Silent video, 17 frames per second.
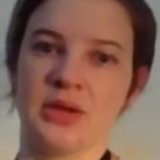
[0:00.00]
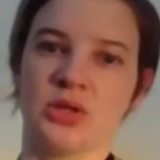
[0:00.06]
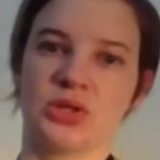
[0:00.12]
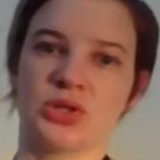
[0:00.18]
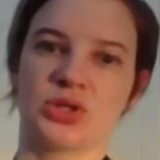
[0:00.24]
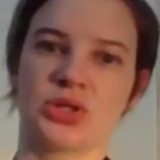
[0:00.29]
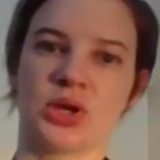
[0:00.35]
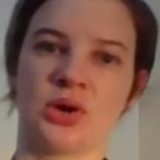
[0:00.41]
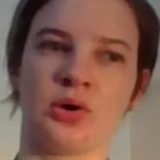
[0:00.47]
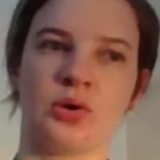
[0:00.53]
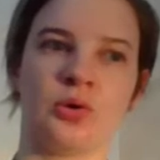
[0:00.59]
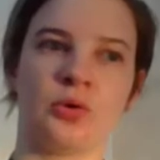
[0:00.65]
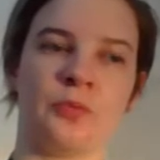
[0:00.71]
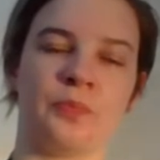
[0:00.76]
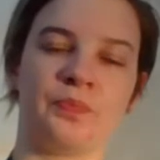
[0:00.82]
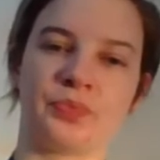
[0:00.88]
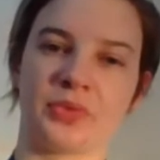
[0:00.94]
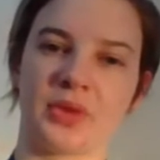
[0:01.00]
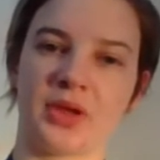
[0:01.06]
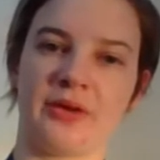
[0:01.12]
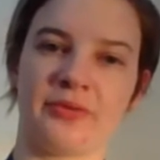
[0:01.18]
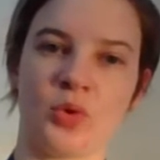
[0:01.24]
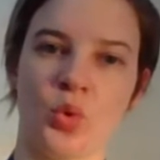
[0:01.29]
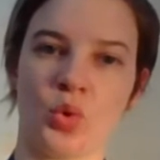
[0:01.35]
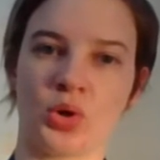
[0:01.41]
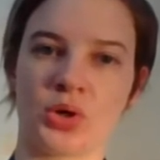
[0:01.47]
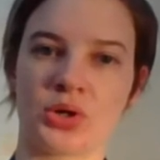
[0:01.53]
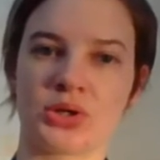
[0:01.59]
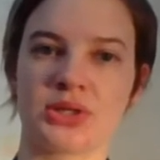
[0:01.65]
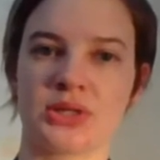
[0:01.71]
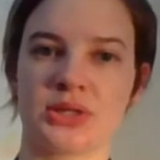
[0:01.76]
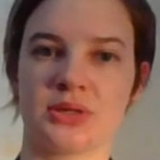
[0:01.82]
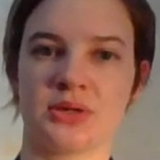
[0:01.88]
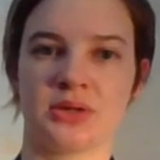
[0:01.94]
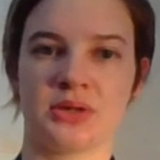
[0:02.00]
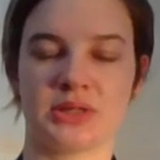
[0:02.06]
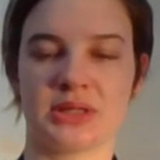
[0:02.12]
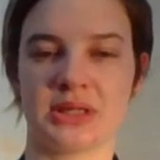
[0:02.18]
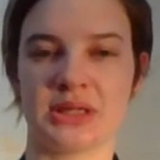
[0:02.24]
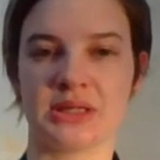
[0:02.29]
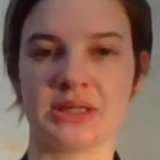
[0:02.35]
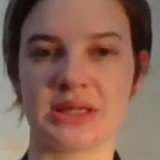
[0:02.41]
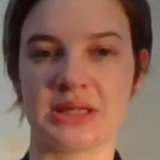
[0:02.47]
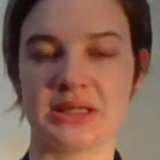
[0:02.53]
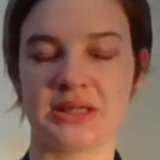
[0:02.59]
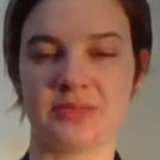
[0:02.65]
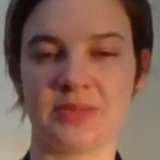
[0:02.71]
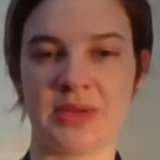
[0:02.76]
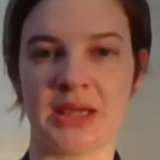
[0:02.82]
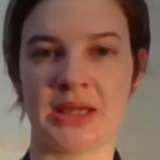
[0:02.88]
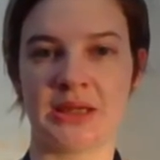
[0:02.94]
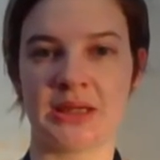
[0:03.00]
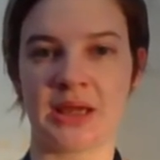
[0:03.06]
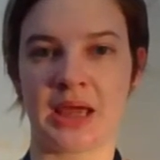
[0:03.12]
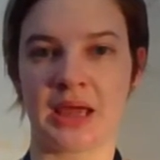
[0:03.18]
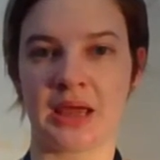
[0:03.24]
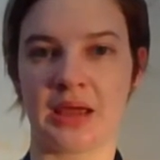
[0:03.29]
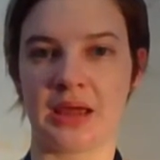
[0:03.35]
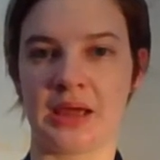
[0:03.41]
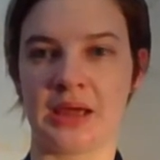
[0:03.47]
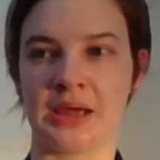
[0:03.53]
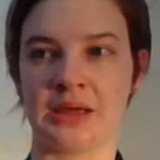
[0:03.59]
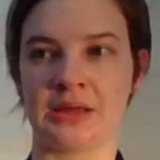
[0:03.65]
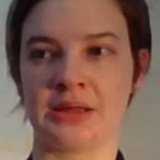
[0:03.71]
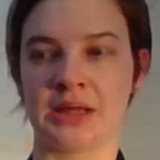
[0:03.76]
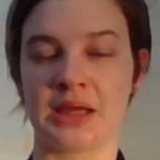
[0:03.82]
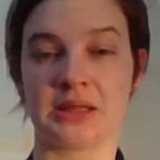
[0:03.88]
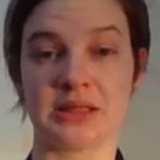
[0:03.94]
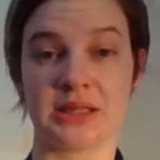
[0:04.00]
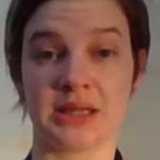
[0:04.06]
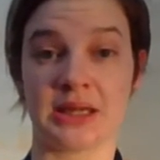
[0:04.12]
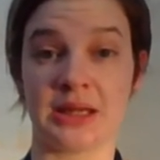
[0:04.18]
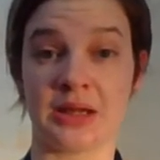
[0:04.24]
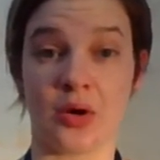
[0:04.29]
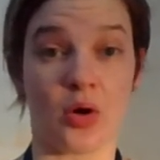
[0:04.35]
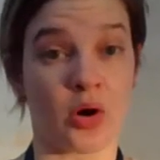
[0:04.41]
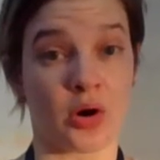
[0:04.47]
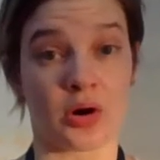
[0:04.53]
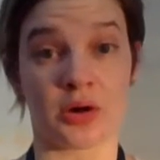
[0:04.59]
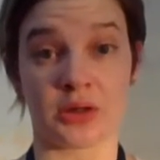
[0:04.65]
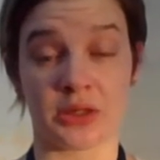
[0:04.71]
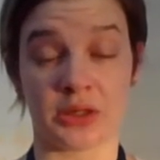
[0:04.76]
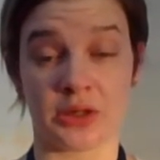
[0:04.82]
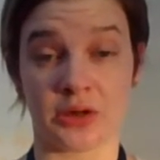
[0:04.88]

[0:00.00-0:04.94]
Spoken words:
So, of course, since Ismene and Antigone are,